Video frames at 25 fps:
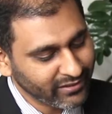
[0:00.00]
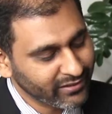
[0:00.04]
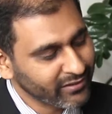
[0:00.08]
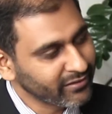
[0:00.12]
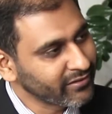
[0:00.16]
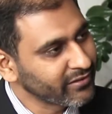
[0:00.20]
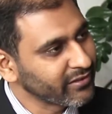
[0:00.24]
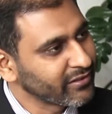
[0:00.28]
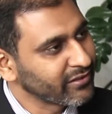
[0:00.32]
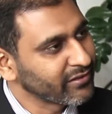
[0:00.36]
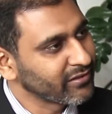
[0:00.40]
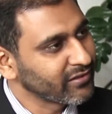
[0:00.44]
and
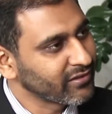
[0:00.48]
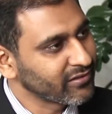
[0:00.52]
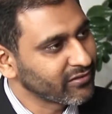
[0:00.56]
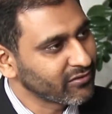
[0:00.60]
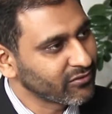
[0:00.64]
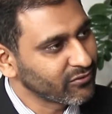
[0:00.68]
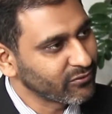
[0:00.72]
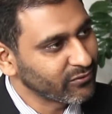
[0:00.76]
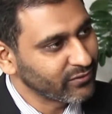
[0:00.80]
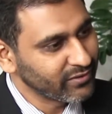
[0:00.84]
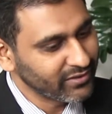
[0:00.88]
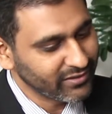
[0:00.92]
train the
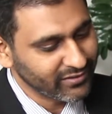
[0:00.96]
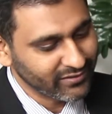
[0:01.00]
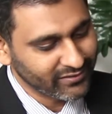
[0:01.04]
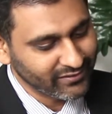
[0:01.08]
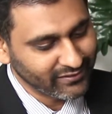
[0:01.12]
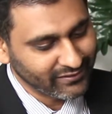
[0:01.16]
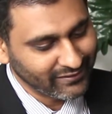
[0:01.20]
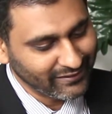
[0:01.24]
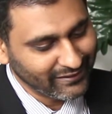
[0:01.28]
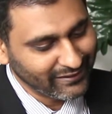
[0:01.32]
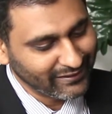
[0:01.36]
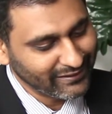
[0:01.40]
students,
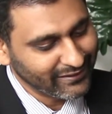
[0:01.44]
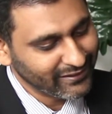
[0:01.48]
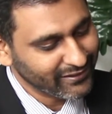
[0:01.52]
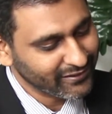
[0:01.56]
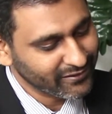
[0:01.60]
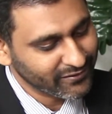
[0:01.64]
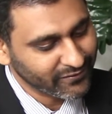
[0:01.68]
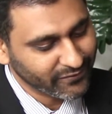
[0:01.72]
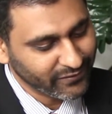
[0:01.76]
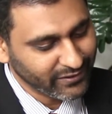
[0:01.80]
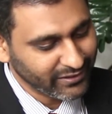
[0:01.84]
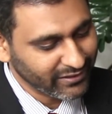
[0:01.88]
and
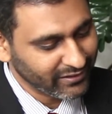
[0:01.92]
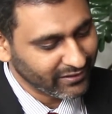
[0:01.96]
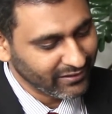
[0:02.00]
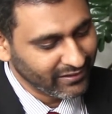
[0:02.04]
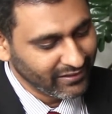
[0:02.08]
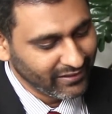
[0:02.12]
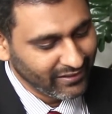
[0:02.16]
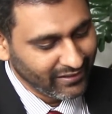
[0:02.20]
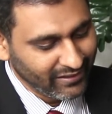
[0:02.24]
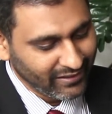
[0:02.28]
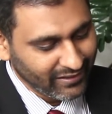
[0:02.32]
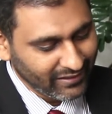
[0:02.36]
that's why
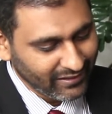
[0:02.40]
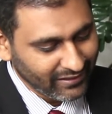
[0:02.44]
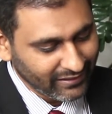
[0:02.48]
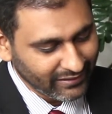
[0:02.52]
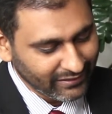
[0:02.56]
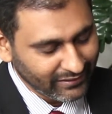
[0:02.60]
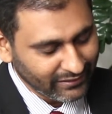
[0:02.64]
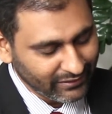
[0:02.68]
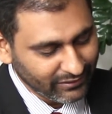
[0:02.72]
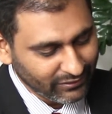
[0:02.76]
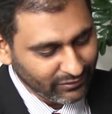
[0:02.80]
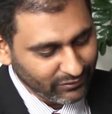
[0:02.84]
I
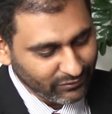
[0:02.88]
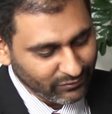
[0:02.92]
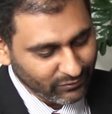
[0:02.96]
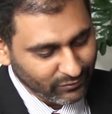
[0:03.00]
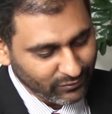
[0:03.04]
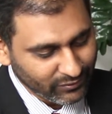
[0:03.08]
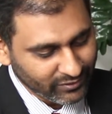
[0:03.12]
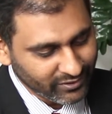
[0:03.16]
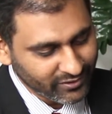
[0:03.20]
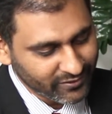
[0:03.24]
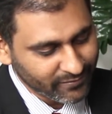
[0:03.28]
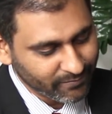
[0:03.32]

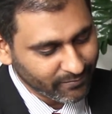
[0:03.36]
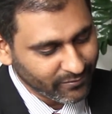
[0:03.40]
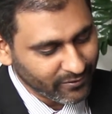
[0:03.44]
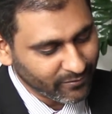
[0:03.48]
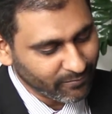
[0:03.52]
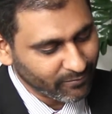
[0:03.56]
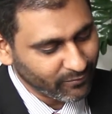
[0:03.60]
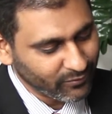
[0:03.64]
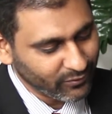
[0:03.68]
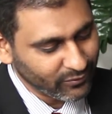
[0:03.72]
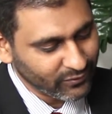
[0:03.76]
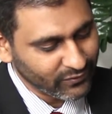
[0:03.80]
wrote this
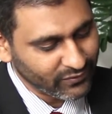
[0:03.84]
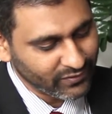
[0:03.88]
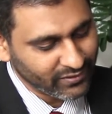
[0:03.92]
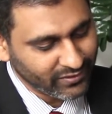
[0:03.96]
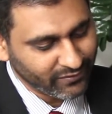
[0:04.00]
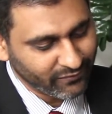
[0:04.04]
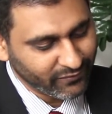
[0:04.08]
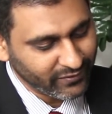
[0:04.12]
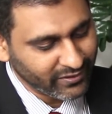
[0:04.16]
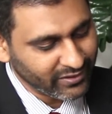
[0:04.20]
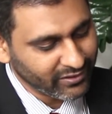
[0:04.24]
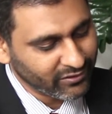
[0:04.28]
proposal,
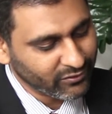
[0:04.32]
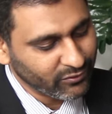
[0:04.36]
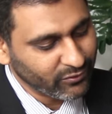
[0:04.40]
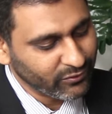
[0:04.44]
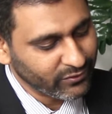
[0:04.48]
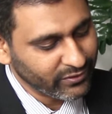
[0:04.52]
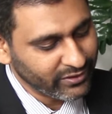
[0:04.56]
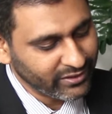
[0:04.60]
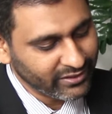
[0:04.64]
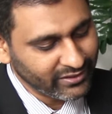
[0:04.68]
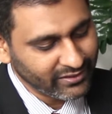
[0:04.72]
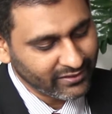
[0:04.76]
work
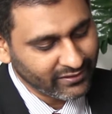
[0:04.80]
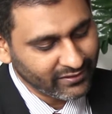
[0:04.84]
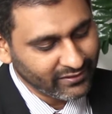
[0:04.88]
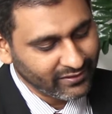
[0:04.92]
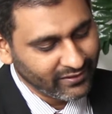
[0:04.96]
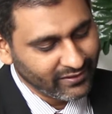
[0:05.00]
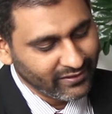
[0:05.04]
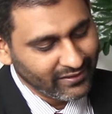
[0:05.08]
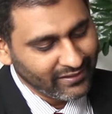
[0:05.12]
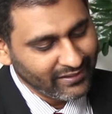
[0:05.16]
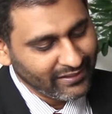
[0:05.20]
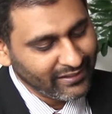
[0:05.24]
on it,
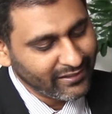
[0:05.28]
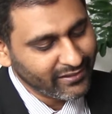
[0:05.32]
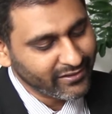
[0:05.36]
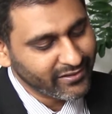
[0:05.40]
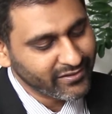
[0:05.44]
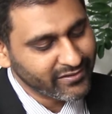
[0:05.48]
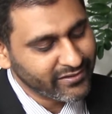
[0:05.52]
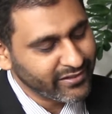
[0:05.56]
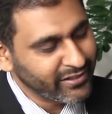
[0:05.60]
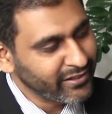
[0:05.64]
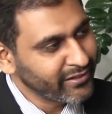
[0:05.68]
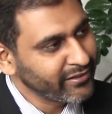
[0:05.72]
and
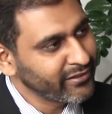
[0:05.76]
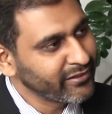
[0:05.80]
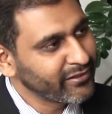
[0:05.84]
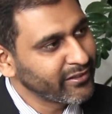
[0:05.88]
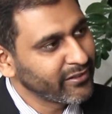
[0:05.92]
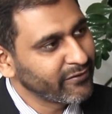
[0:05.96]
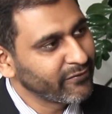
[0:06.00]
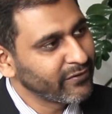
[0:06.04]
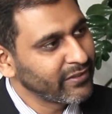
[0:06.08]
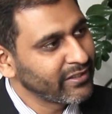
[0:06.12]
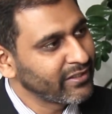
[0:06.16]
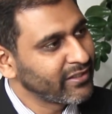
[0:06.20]
designed in
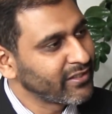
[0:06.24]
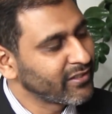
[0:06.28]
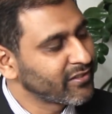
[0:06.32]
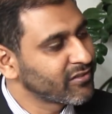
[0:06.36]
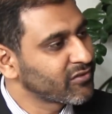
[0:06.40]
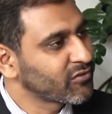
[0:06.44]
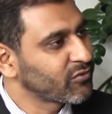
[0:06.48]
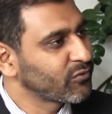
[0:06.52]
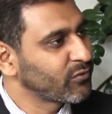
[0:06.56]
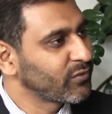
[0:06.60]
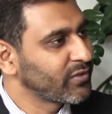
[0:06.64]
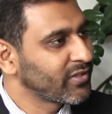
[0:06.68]
a way that
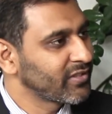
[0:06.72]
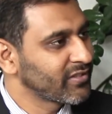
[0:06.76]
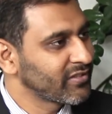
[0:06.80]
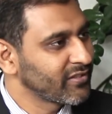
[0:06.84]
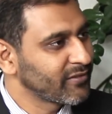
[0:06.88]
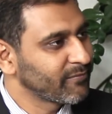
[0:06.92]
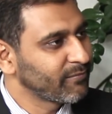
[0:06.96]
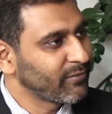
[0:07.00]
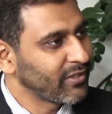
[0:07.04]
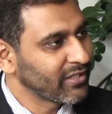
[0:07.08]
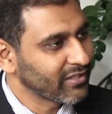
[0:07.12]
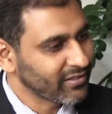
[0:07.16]
students
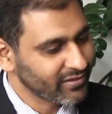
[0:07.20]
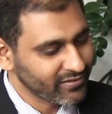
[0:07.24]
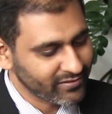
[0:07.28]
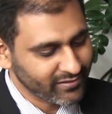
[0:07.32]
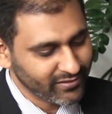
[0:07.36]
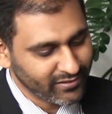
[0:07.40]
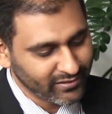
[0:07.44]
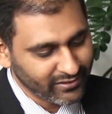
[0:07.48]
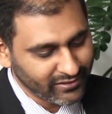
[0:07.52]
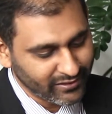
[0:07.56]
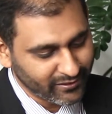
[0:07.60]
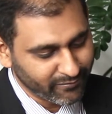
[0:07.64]
in
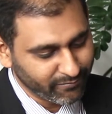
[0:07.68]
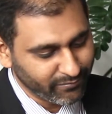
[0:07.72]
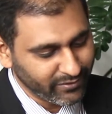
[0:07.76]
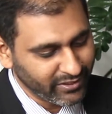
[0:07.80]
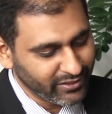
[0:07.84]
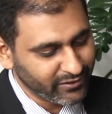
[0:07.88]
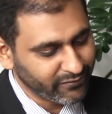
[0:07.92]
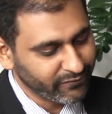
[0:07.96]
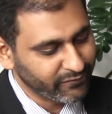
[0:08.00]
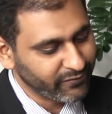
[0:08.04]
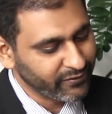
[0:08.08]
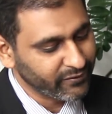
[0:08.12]
Pakistan can
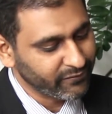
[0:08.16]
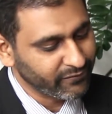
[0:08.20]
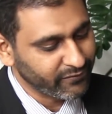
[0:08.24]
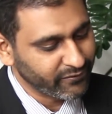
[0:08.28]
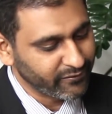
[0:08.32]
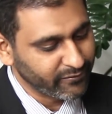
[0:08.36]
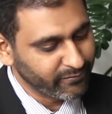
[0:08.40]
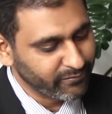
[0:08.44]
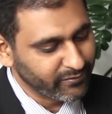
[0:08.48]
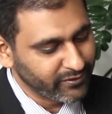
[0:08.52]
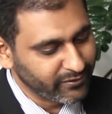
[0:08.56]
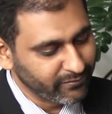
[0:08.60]
benefit
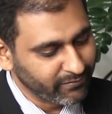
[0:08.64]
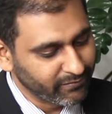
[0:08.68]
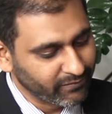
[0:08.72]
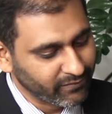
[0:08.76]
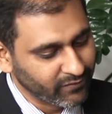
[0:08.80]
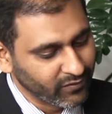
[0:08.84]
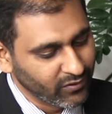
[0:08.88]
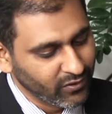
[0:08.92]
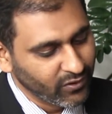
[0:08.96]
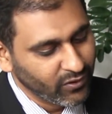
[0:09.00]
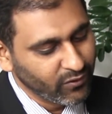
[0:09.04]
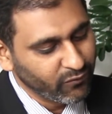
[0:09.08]
from him.
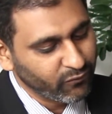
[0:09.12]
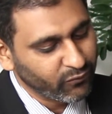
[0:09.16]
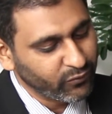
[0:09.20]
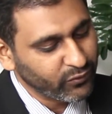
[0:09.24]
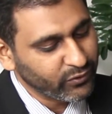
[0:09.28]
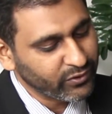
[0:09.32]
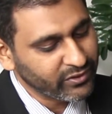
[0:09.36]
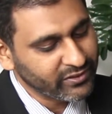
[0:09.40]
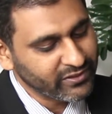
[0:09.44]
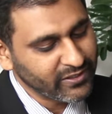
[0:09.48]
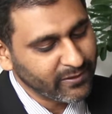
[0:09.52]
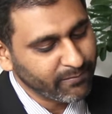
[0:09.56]

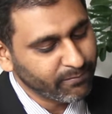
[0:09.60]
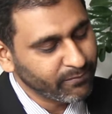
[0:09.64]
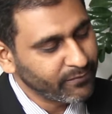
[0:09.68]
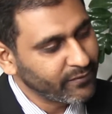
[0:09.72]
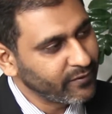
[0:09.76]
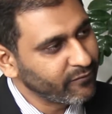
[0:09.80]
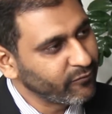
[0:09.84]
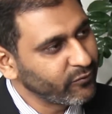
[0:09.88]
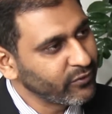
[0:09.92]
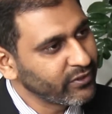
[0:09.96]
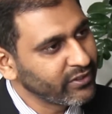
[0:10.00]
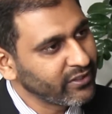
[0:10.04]
For
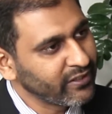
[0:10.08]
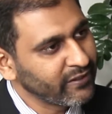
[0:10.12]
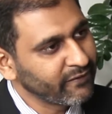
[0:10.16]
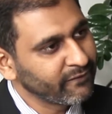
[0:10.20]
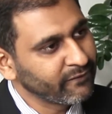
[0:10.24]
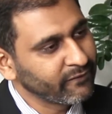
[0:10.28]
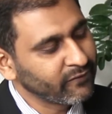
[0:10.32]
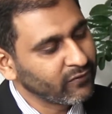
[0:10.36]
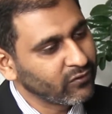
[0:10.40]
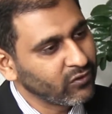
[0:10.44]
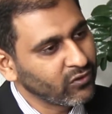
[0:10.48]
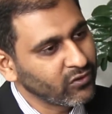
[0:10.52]
example, we
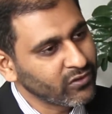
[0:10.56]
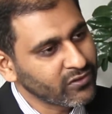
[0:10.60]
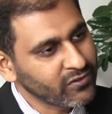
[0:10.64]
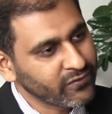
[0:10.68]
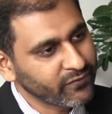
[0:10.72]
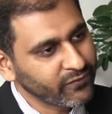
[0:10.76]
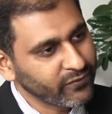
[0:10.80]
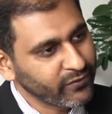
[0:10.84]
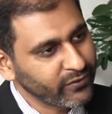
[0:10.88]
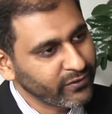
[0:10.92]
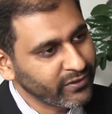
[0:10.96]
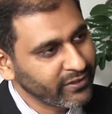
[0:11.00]
have cost
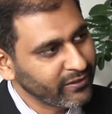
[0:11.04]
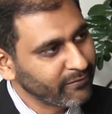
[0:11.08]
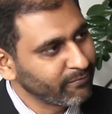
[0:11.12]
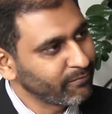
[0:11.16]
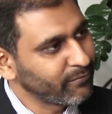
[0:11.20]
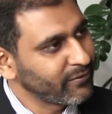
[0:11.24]
for